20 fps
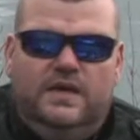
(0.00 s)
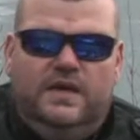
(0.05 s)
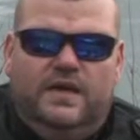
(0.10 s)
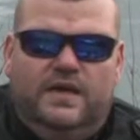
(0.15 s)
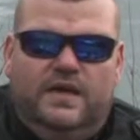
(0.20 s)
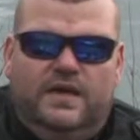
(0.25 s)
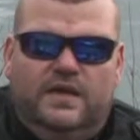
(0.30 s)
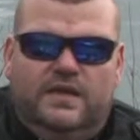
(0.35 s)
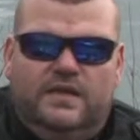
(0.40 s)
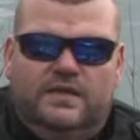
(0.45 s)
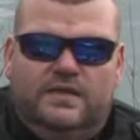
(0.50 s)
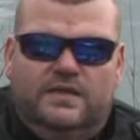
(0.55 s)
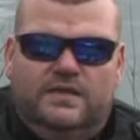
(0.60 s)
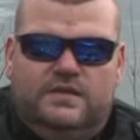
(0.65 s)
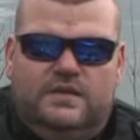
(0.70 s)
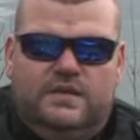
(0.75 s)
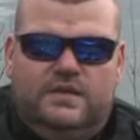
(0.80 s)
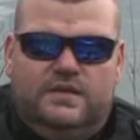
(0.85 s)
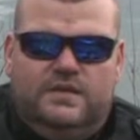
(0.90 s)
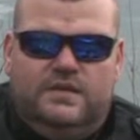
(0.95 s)
and
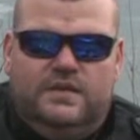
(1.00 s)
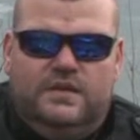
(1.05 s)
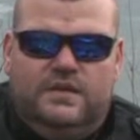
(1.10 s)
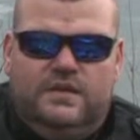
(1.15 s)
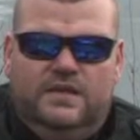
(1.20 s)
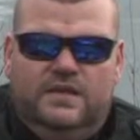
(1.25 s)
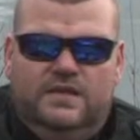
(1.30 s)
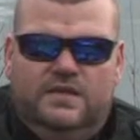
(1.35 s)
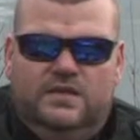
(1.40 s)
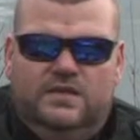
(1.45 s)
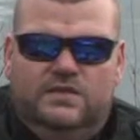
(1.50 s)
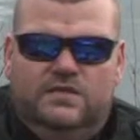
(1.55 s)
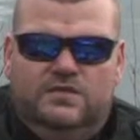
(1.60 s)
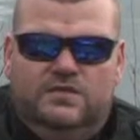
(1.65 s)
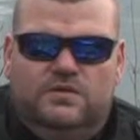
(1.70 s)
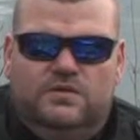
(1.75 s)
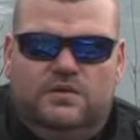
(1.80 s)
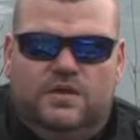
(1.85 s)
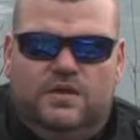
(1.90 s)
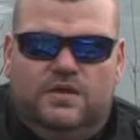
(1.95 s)
they need
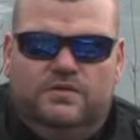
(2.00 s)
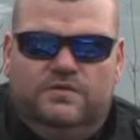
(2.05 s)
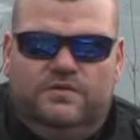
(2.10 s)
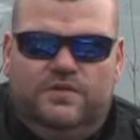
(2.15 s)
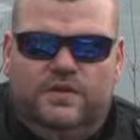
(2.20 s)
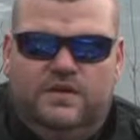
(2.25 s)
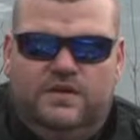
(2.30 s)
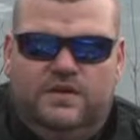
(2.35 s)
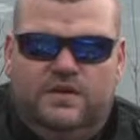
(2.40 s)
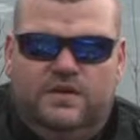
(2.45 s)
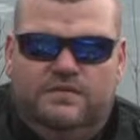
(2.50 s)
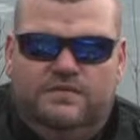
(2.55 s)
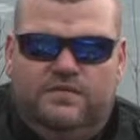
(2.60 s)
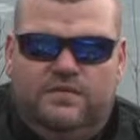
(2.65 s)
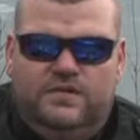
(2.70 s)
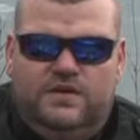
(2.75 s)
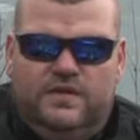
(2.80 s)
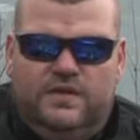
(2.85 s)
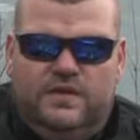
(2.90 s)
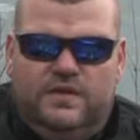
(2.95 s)
to configure them for
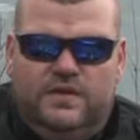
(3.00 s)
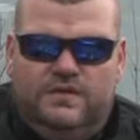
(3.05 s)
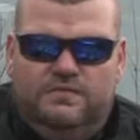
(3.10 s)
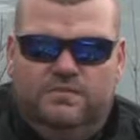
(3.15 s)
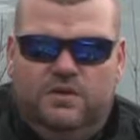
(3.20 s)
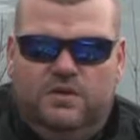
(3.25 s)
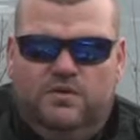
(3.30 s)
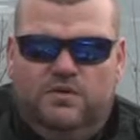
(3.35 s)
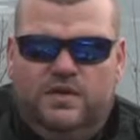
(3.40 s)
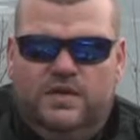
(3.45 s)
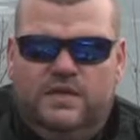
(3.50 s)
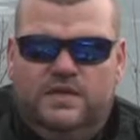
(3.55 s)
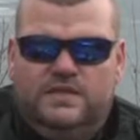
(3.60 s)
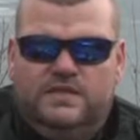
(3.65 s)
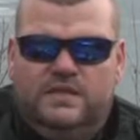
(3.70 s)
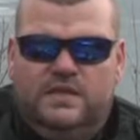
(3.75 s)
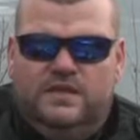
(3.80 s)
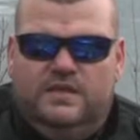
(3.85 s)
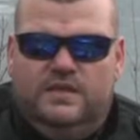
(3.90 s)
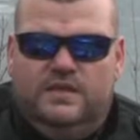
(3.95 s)
their employees.
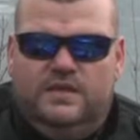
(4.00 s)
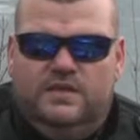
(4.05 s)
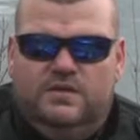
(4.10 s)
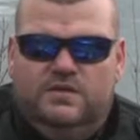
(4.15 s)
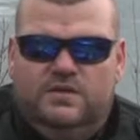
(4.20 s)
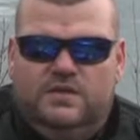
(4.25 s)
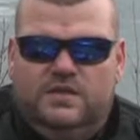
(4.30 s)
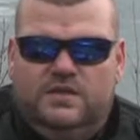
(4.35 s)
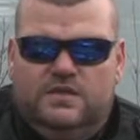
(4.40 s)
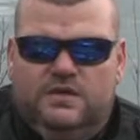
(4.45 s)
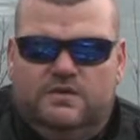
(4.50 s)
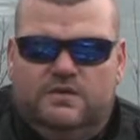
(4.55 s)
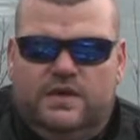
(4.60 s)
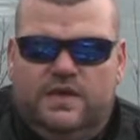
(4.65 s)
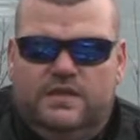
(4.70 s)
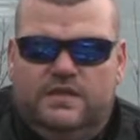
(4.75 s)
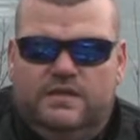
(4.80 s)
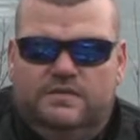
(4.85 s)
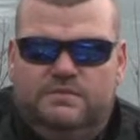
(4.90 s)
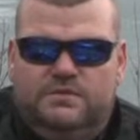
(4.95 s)
They need to
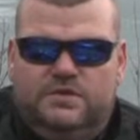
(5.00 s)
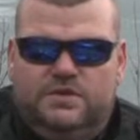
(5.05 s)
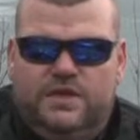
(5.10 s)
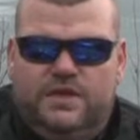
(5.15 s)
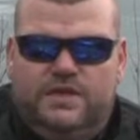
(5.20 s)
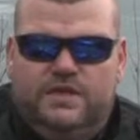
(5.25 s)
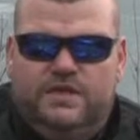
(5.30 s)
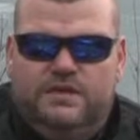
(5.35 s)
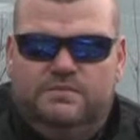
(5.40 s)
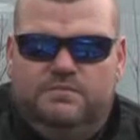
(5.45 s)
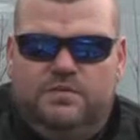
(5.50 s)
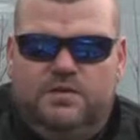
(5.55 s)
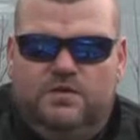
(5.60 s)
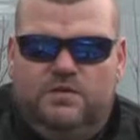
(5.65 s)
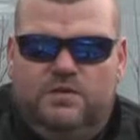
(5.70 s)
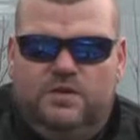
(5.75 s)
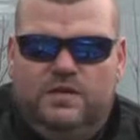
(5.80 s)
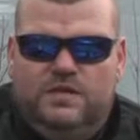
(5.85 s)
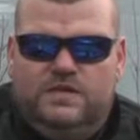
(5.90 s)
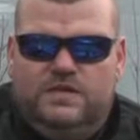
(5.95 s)
integrate them, train the
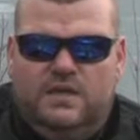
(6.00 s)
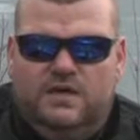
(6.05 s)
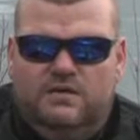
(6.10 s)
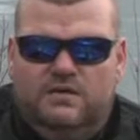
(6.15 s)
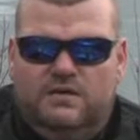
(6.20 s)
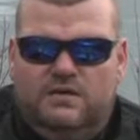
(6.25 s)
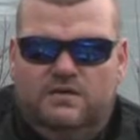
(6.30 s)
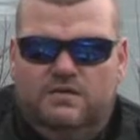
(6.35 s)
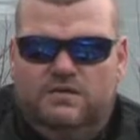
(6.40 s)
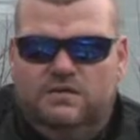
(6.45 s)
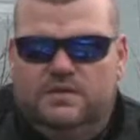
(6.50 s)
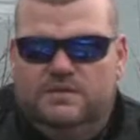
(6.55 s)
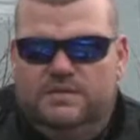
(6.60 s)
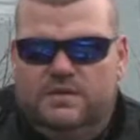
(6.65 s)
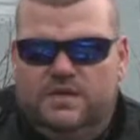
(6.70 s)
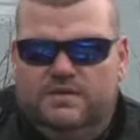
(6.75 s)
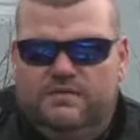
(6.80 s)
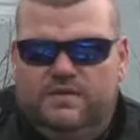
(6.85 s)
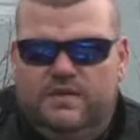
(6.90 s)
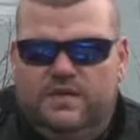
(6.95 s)
employees how to use them and
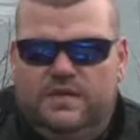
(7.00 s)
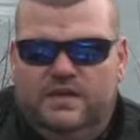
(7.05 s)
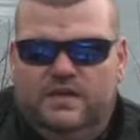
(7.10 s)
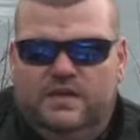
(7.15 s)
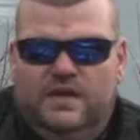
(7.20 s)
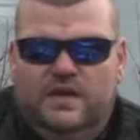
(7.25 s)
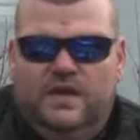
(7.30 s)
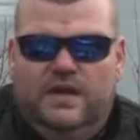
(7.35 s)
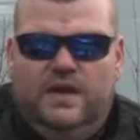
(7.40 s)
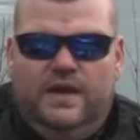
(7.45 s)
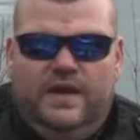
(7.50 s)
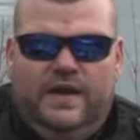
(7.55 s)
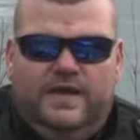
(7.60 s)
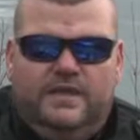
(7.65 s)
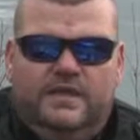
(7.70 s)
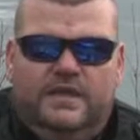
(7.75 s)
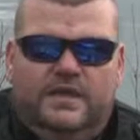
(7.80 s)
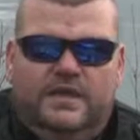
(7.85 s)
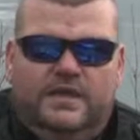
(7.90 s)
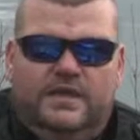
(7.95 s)
everything.
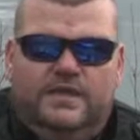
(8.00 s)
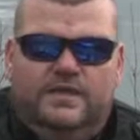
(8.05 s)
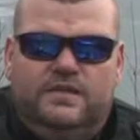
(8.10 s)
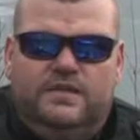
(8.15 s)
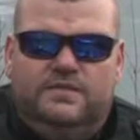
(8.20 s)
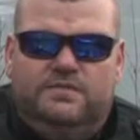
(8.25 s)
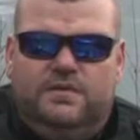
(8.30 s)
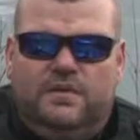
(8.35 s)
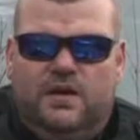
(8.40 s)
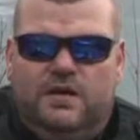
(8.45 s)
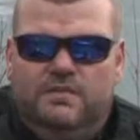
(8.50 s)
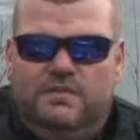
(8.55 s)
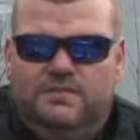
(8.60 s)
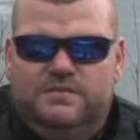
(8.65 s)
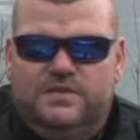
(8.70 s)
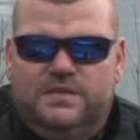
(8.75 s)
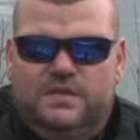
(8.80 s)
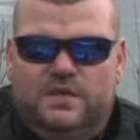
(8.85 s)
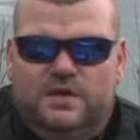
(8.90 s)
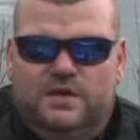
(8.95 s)
And then the problems
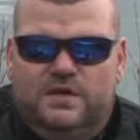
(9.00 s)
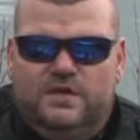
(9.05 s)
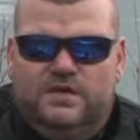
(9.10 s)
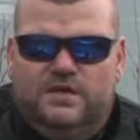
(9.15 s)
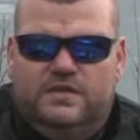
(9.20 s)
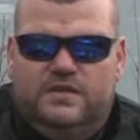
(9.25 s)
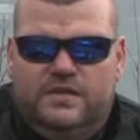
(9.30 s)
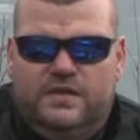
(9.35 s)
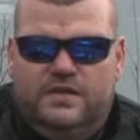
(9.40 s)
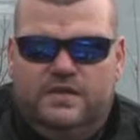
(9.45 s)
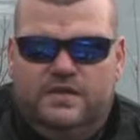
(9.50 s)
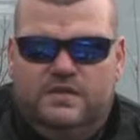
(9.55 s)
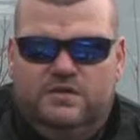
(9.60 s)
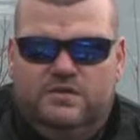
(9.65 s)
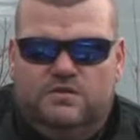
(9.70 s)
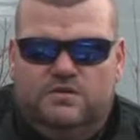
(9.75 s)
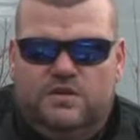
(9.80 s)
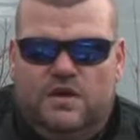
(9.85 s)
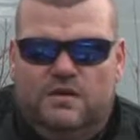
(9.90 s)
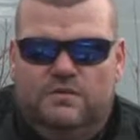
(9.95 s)
start. They need to
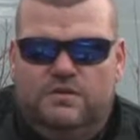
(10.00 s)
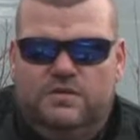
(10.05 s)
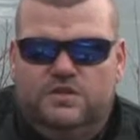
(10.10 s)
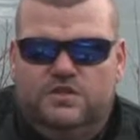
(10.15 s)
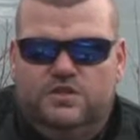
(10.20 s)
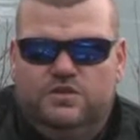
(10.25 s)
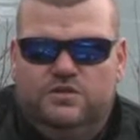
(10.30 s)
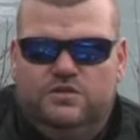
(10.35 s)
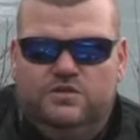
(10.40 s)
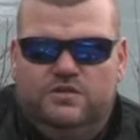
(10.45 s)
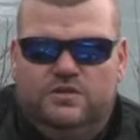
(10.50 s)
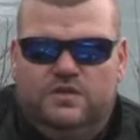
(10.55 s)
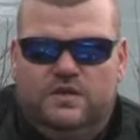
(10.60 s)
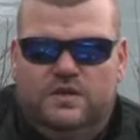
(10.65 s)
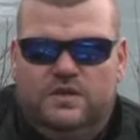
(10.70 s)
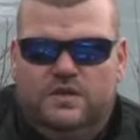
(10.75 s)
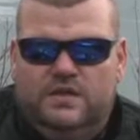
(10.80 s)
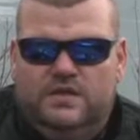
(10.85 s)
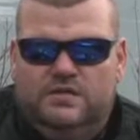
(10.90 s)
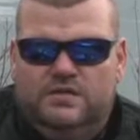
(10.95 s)
troubleshoot,
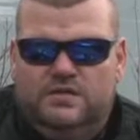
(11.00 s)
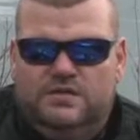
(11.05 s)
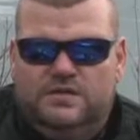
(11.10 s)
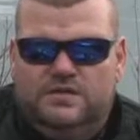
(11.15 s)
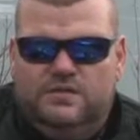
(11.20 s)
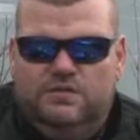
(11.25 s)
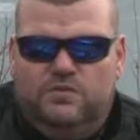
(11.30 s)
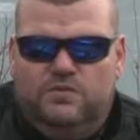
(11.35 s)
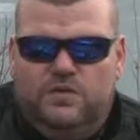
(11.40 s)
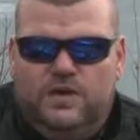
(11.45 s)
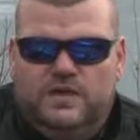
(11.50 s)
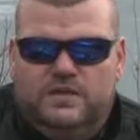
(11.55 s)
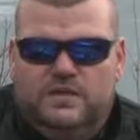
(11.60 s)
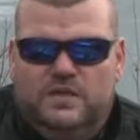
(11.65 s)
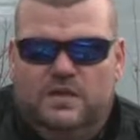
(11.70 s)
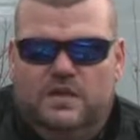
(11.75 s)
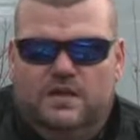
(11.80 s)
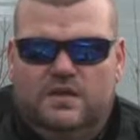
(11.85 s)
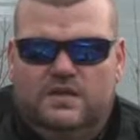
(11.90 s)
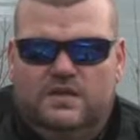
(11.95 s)
they need to waste a
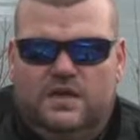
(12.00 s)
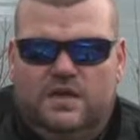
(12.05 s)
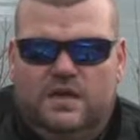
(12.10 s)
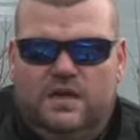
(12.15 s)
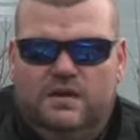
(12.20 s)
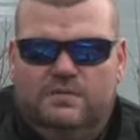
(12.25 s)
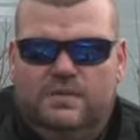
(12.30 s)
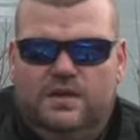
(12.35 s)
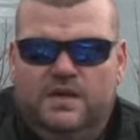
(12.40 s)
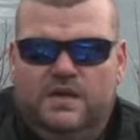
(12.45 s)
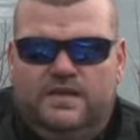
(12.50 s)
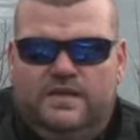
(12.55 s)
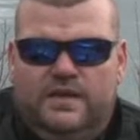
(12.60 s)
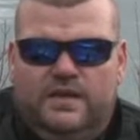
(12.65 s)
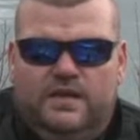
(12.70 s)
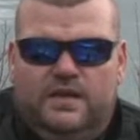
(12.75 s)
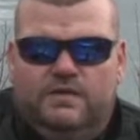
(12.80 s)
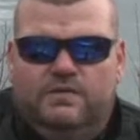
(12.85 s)
lot of time, data